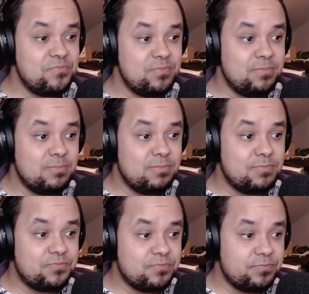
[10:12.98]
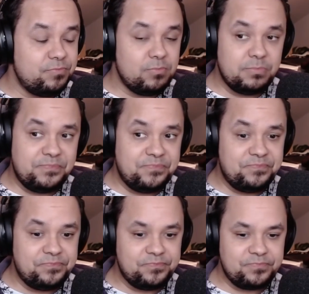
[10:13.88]

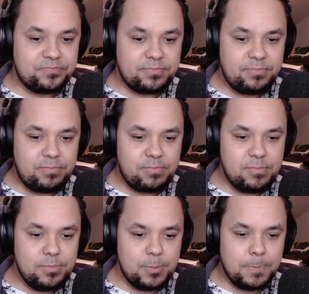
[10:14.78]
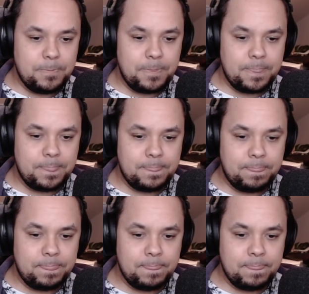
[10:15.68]
[no speech]